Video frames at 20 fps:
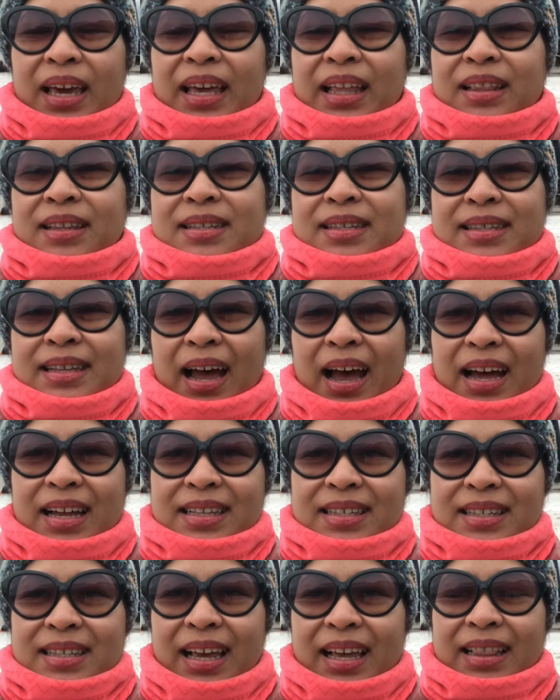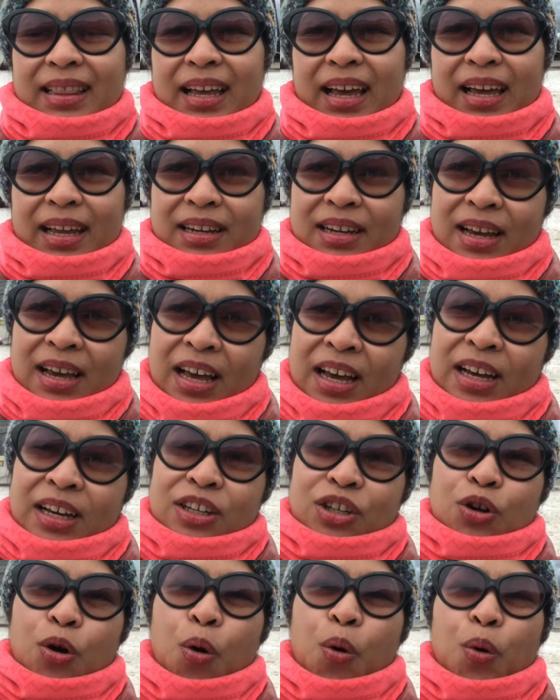in Stans and then
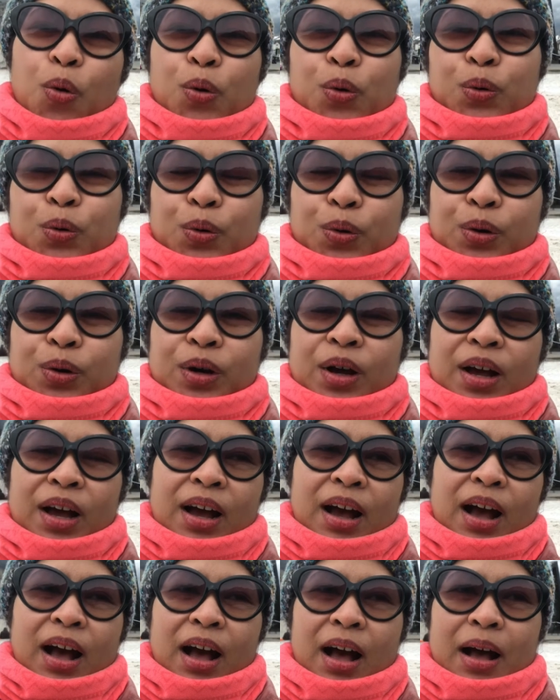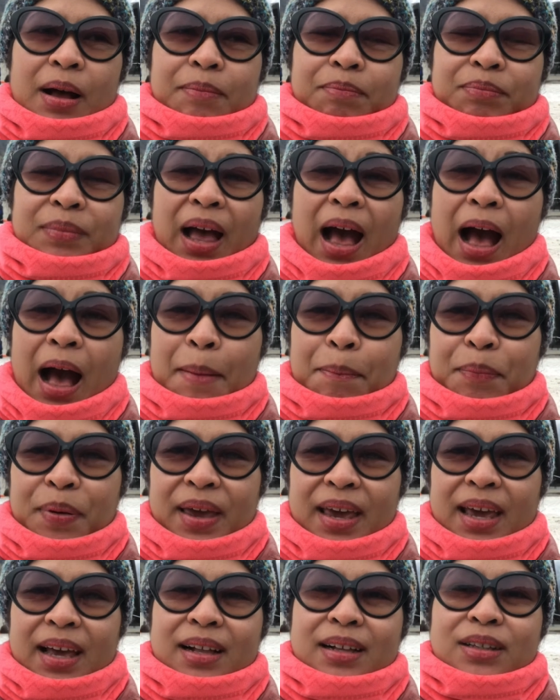go um,
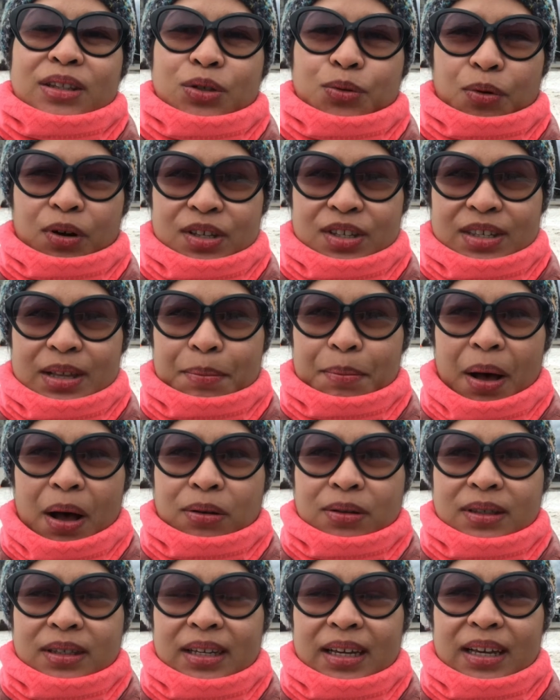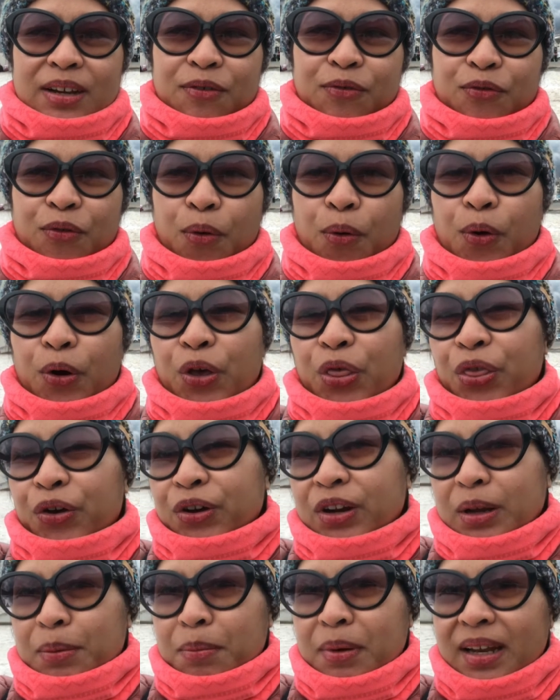uphill towards the mountain for
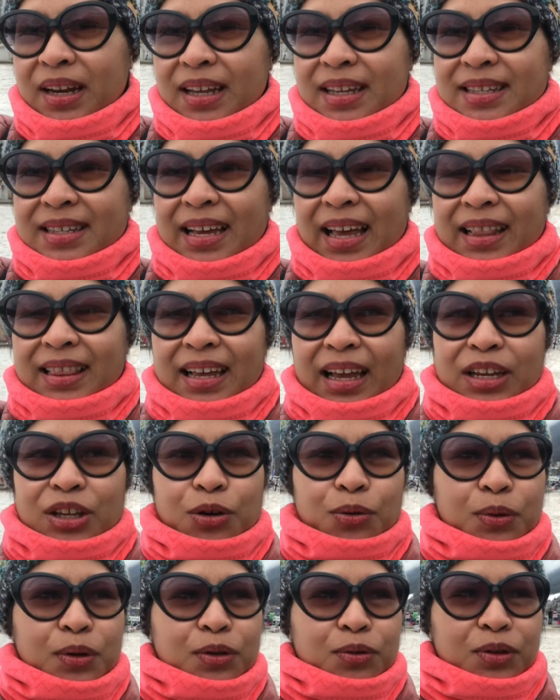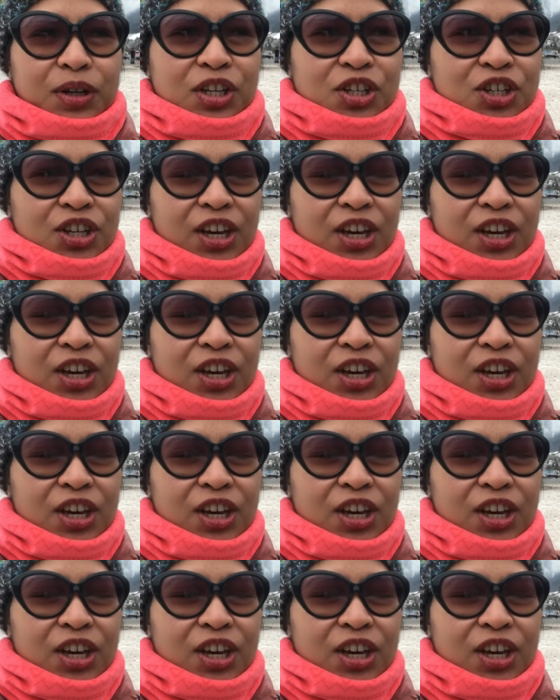thirty minutes, and then you will reach